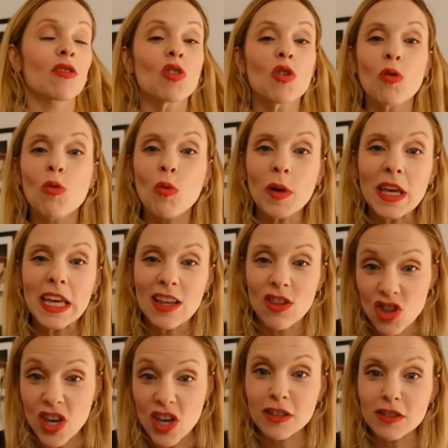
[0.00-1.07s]
so
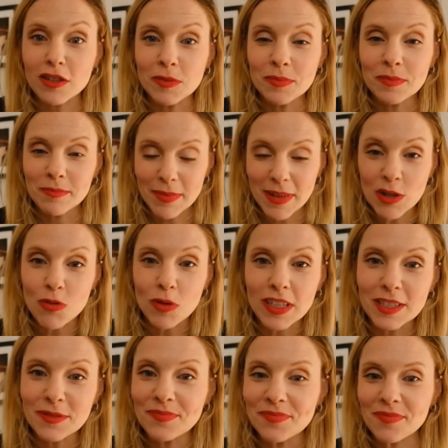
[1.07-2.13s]
we gel
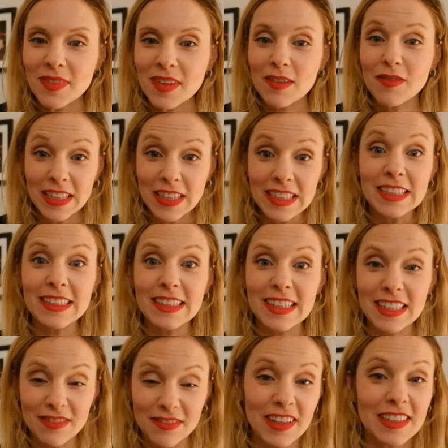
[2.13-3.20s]
manually
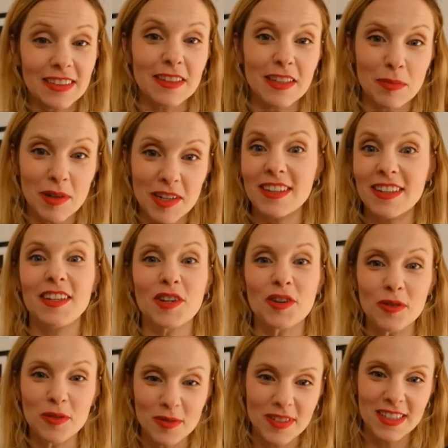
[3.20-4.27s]
valentina valentina
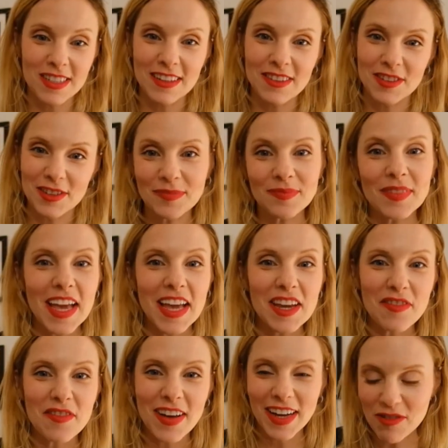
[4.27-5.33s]
martinico is another
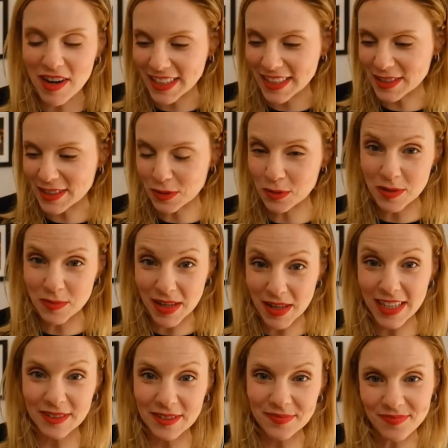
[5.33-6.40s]
afi grad who was
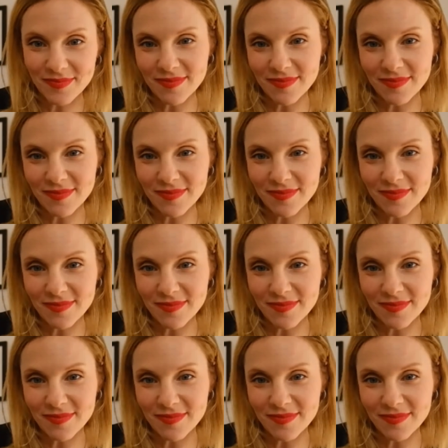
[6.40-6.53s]
my